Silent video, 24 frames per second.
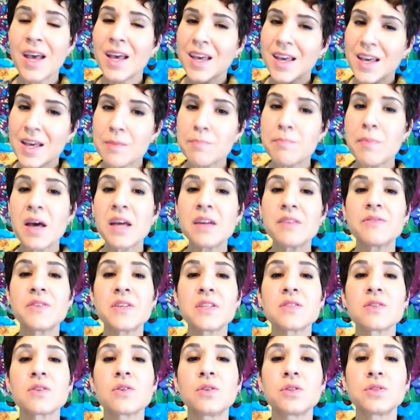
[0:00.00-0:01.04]
In
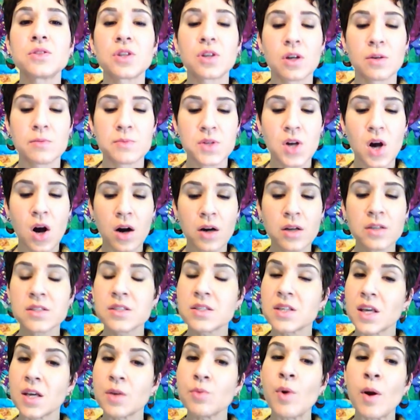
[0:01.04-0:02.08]
metaphysical terms, our
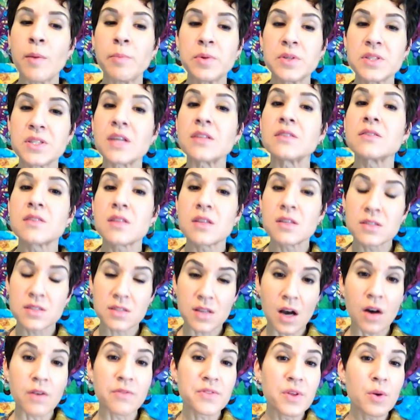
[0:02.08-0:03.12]
skin represents the
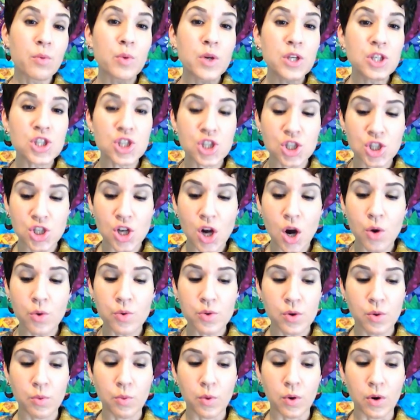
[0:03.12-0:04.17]
self that we show
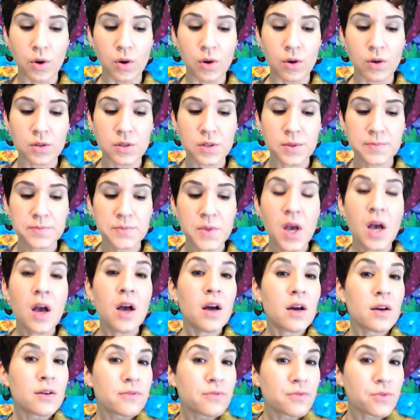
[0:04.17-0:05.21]
the world.
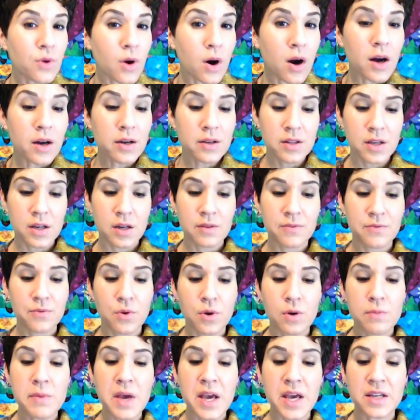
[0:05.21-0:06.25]
Frog,
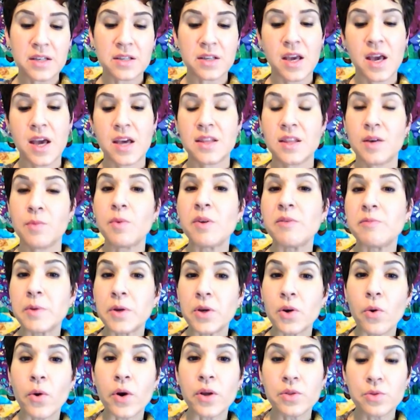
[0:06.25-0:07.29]
therefore, may indicate that we've been
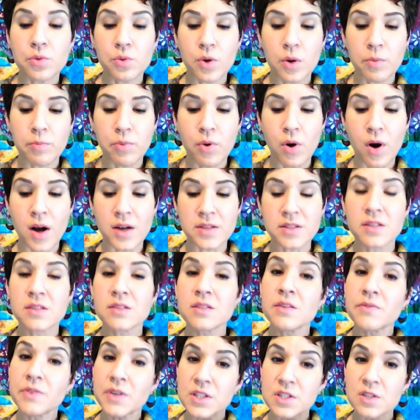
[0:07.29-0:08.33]
going through a process
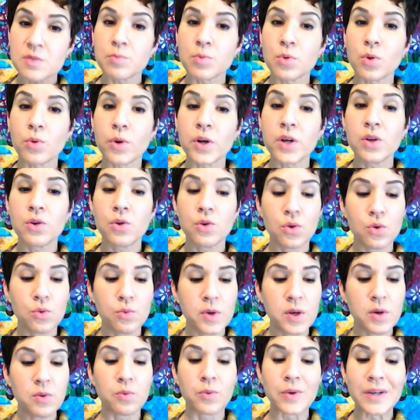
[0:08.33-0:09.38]
of exploring who
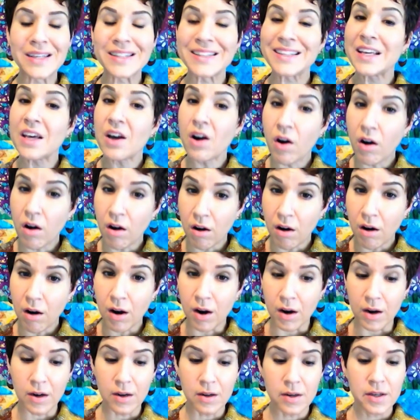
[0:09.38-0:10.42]
we really
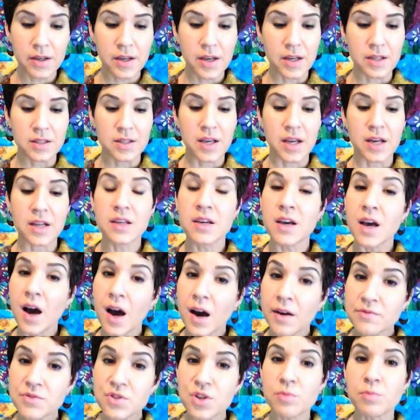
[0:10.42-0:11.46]
are and getting
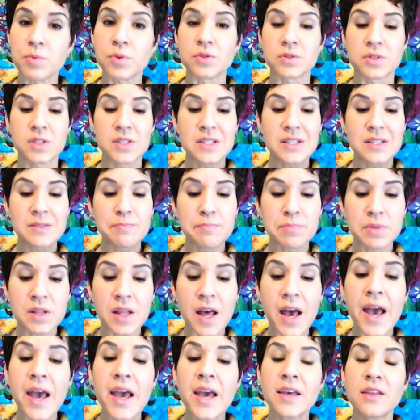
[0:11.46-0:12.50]
comfortable
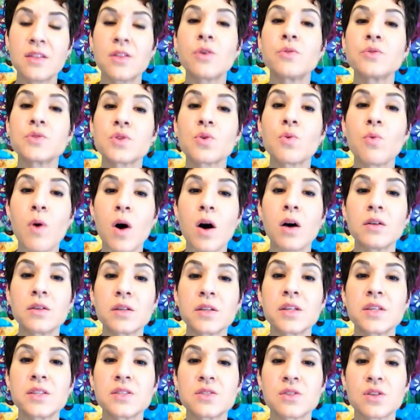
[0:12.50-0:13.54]
displaying those
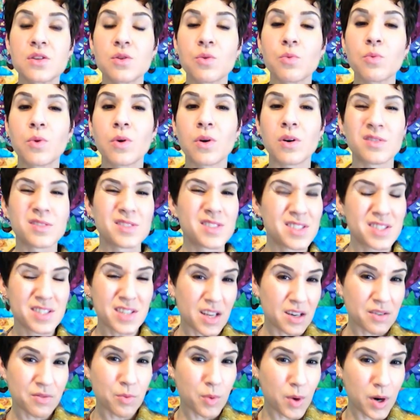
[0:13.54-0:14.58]
qualities to the world
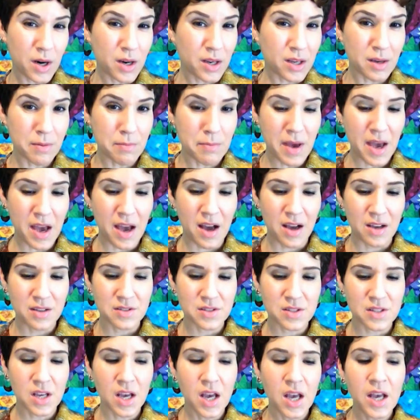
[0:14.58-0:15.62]
instead of wearing a
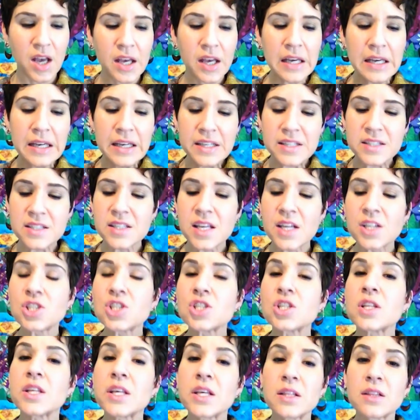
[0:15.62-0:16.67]
mask.
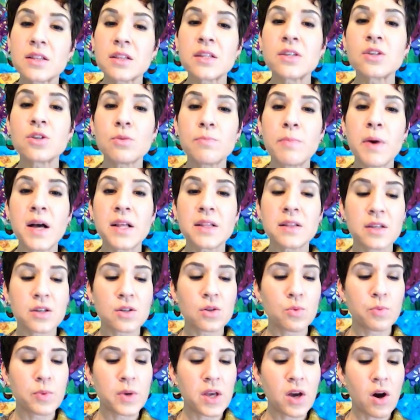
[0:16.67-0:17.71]
Essentially, little by
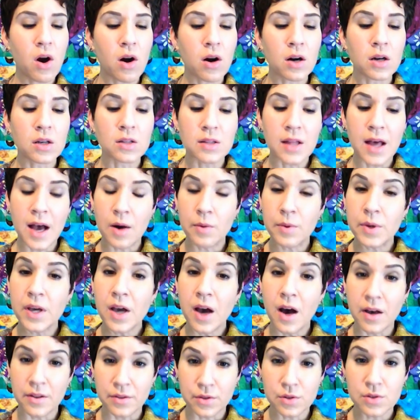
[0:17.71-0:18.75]
little, we are allowing
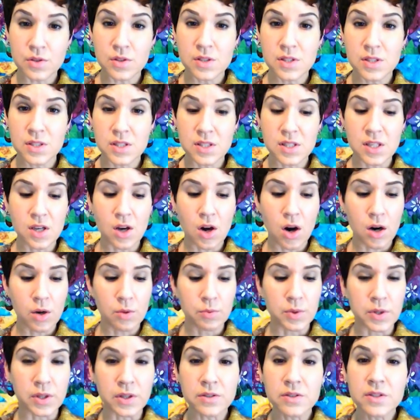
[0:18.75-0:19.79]
others to see our
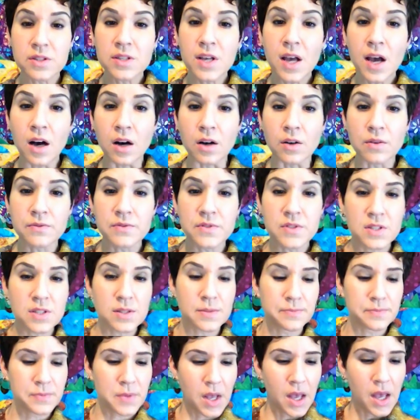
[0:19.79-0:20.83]
real selves.
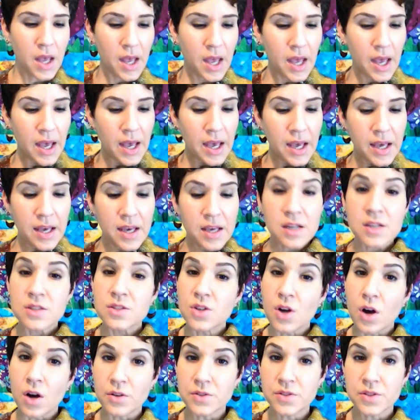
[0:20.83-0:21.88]
It is
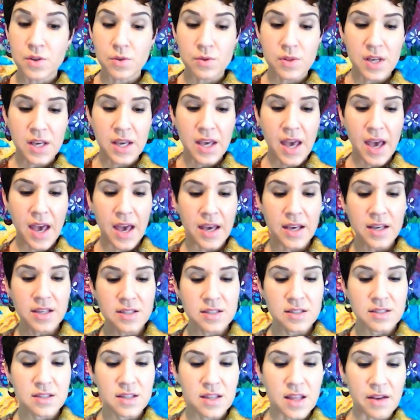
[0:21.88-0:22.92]
also the
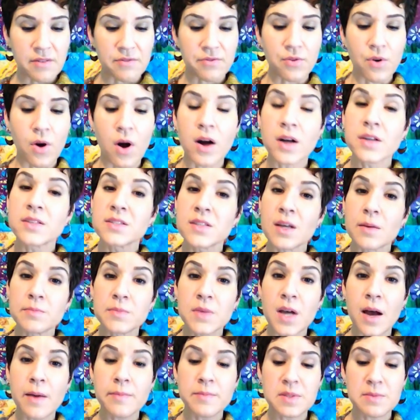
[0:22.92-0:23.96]
case that frog
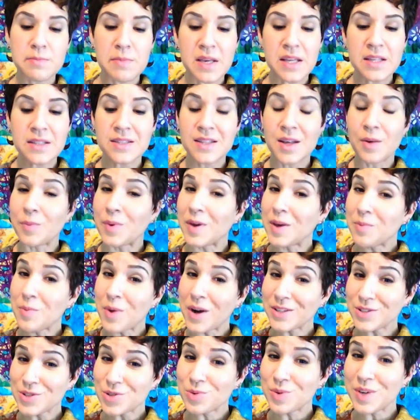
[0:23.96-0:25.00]
sometimes means that we
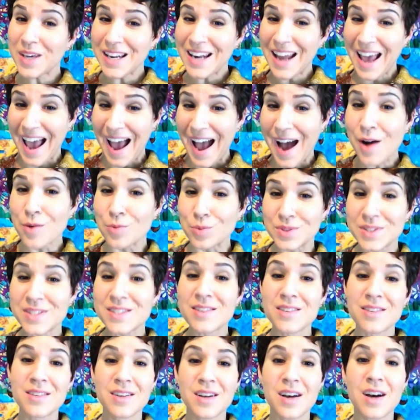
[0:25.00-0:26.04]
want to get
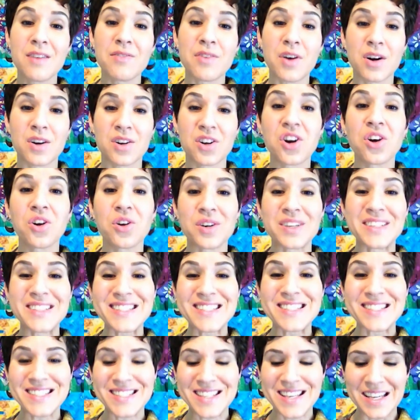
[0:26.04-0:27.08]
out of our current
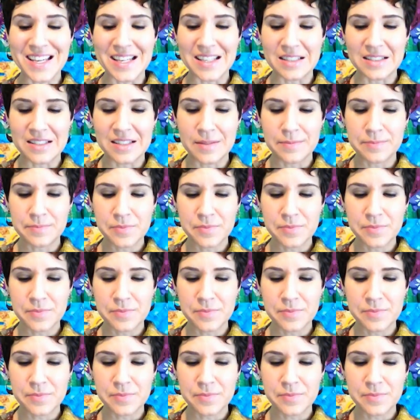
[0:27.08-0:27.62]
skin.